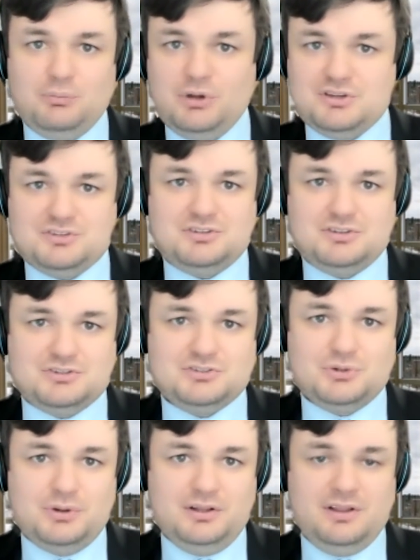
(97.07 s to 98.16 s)
because it's in the
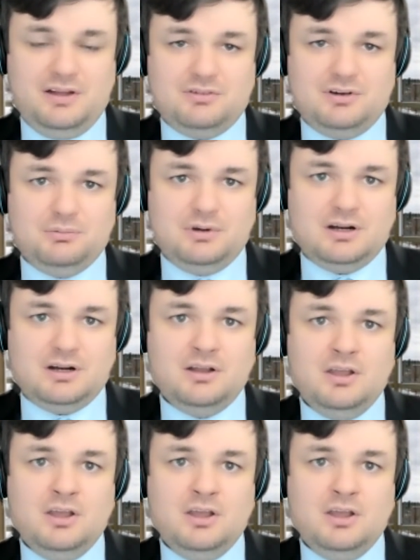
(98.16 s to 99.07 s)
soil everywhere.